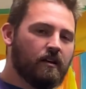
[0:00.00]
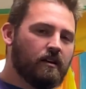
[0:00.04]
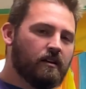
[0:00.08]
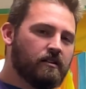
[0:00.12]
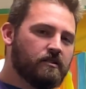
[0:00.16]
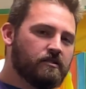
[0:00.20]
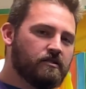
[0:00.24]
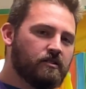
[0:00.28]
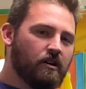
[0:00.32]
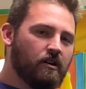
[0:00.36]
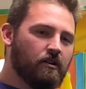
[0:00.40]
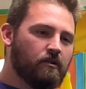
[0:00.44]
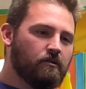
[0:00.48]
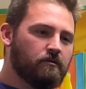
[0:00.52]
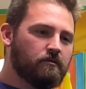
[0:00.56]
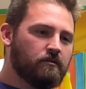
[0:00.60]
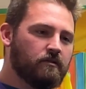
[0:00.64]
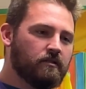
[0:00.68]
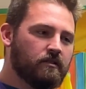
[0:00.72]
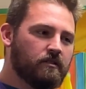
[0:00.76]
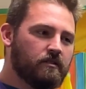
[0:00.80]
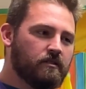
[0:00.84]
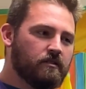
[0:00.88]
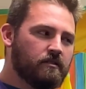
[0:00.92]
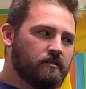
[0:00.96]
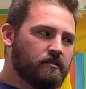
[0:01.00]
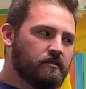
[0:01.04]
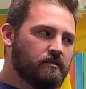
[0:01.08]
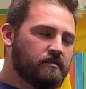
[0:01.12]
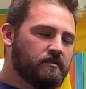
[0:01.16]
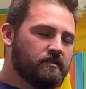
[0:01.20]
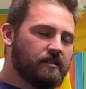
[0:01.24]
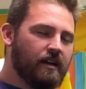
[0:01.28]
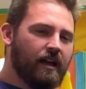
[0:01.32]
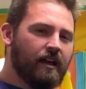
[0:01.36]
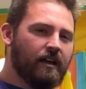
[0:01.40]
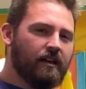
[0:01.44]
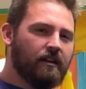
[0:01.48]
So
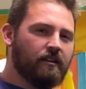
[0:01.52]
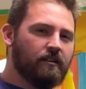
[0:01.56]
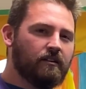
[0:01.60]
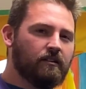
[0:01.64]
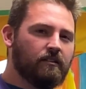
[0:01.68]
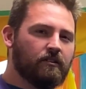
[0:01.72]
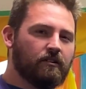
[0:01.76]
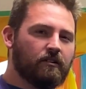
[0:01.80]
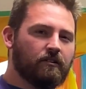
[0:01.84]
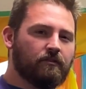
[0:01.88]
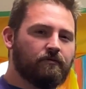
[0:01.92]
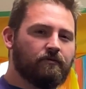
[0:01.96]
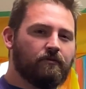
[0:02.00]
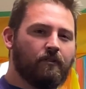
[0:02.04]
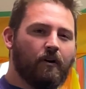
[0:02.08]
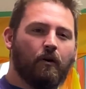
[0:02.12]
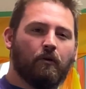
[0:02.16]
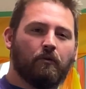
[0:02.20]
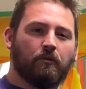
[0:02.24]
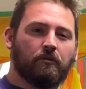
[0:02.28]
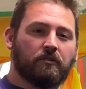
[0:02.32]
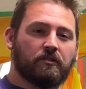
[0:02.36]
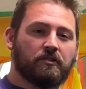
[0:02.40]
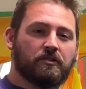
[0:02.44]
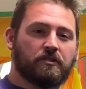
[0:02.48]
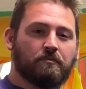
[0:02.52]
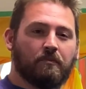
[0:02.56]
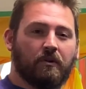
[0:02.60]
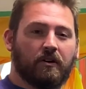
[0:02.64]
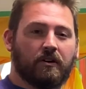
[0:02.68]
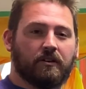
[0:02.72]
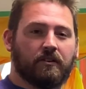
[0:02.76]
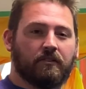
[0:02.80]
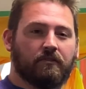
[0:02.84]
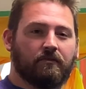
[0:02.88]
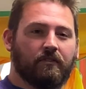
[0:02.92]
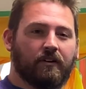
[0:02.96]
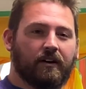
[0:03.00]
say your phone or
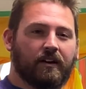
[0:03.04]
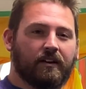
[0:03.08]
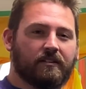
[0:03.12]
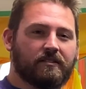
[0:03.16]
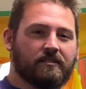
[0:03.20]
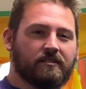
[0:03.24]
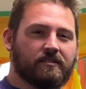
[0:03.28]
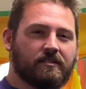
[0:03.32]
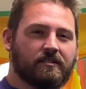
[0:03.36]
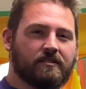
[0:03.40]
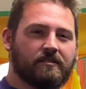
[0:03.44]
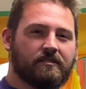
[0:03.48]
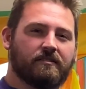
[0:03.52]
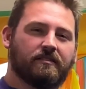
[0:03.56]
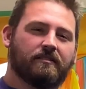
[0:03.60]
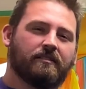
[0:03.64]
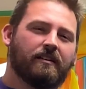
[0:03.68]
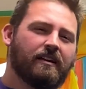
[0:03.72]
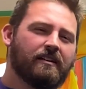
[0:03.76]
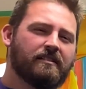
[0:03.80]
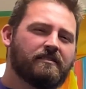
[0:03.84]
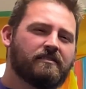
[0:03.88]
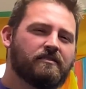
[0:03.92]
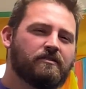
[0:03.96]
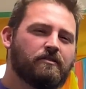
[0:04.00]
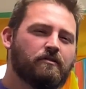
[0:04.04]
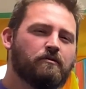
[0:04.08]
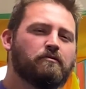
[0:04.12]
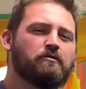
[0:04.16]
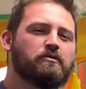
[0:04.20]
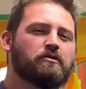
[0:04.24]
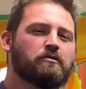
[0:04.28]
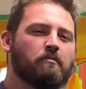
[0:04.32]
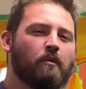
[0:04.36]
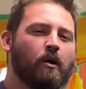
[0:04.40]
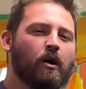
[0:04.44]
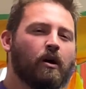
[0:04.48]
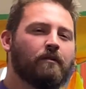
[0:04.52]
smart device just has too
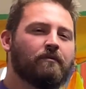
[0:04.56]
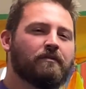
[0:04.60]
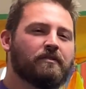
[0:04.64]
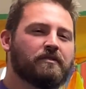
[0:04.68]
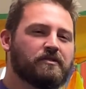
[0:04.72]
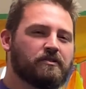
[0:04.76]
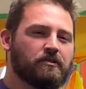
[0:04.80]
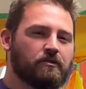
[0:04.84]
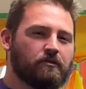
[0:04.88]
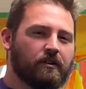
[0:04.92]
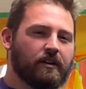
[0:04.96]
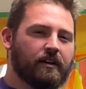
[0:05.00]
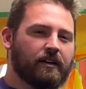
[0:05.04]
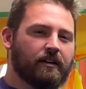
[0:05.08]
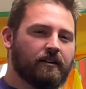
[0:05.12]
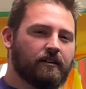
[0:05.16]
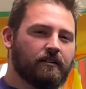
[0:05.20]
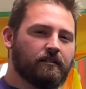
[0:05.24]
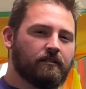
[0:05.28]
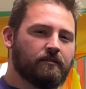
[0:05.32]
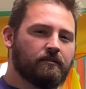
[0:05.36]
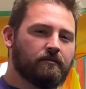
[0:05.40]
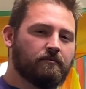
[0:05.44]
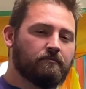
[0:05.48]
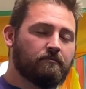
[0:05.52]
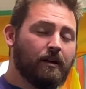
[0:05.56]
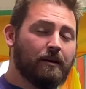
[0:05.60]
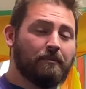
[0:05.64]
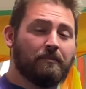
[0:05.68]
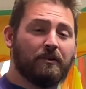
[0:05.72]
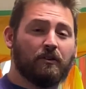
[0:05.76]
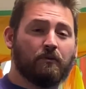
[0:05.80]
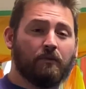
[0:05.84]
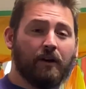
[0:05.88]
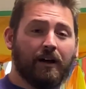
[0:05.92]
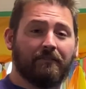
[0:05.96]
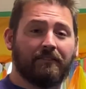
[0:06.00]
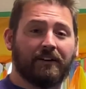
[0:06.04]
small of a screen, and maybe
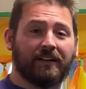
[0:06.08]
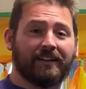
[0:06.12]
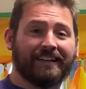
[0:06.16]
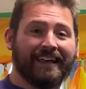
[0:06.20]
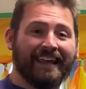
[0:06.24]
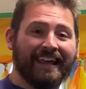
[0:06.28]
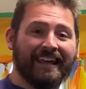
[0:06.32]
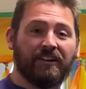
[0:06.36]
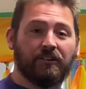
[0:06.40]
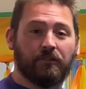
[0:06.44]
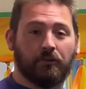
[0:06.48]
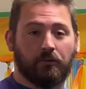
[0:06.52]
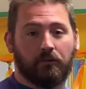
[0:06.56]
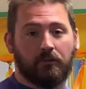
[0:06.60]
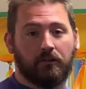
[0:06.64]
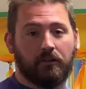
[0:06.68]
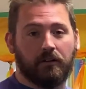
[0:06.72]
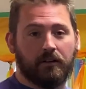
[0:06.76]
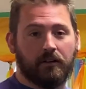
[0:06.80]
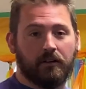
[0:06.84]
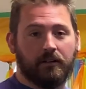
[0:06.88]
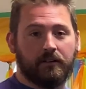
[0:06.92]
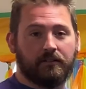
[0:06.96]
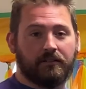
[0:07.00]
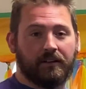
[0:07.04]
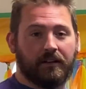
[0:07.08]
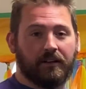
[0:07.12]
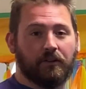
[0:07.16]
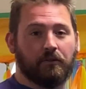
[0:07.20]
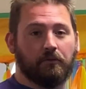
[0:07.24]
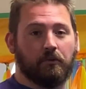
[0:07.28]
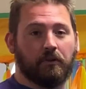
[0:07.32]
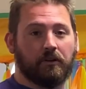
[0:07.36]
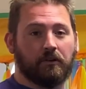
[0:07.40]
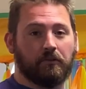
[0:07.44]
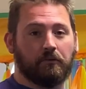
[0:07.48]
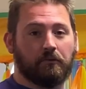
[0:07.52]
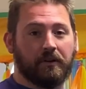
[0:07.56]
you have a Kindle that you
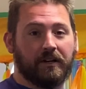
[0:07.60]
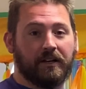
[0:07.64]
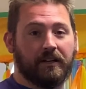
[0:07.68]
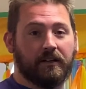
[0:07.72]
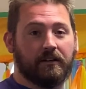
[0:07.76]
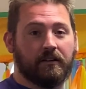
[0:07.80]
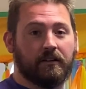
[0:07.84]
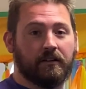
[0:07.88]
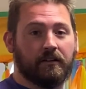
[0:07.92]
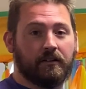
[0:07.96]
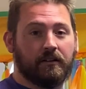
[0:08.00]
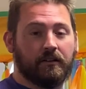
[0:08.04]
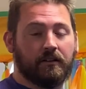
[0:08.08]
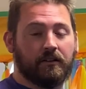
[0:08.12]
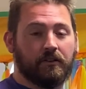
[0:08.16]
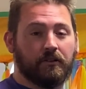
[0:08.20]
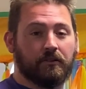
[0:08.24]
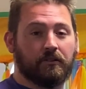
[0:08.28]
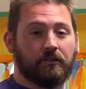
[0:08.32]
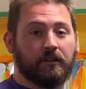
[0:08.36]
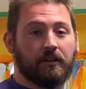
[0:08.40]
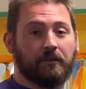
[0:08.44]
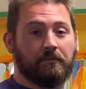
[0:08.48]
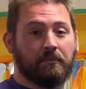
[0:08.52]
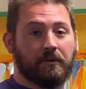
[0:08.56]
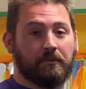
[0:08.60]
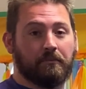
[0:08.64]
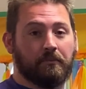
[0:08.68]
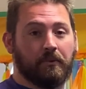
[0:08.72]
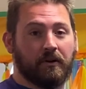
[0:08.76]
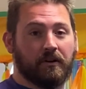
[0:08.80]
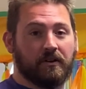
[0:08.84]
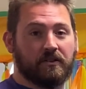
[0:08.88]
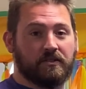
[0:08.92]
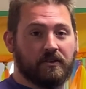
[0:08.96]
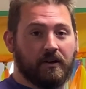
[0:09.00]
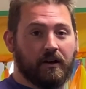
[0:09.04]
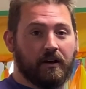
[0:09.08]
want to read your Libby
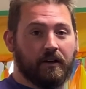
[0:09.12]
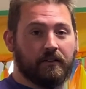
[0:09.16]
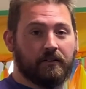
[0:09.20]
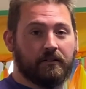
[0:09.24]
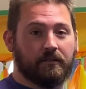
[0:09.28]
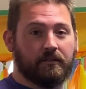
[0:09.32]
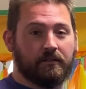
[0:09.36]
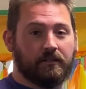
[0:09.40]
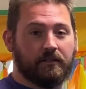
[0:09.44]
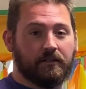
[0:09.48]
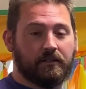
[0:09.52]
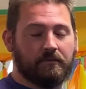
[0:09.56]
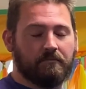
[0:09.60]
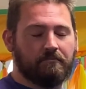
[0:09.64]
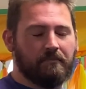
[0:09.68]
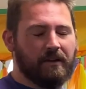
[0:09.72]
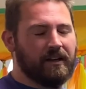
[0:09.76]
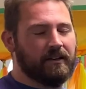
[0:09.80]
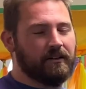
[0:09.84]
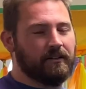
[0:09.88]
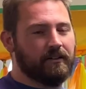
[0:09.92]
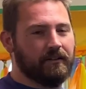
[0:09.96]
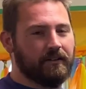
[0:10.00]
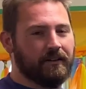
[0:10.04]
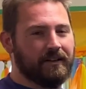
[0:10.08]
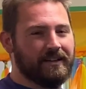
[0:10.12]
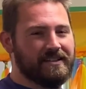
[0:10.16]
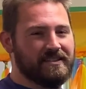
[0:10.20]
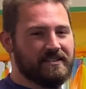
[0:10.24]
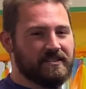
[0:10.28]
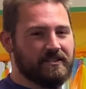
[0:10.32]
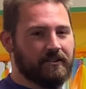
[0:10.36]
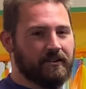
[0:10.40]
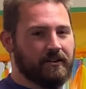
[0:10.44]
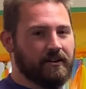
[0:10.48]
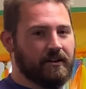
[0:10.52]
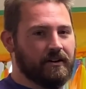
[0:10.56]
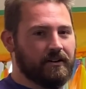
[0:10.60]
books on. Make it a little
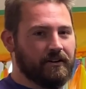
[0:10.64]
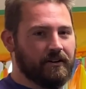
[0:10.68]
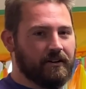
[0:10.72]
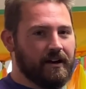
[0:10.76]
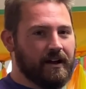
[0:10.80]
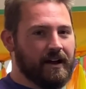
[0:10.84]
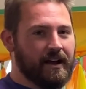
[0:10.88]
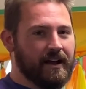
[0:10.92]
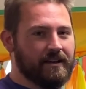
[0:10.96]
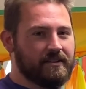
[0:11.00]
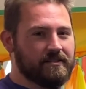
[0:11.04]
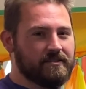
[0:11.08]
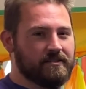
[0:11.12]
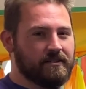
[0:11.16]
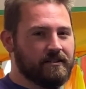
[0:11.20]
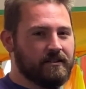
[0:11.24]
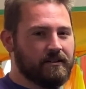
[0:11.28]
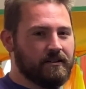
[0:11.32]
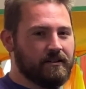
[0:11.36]
easier on your eyes.